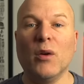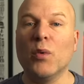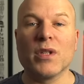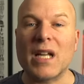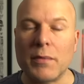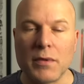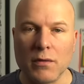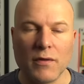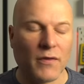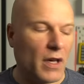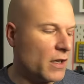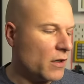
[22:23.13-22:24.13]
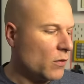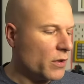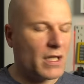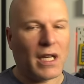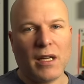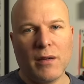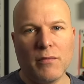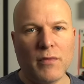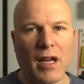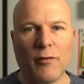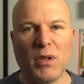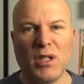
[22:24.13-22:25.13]
works absolutely fine in all the time that
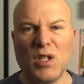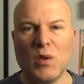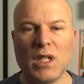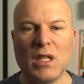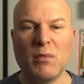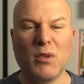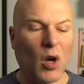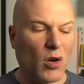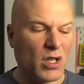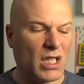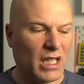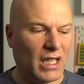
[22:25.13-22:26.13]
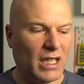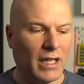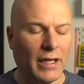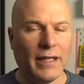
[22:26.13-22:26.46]
I've been using it, but honestly,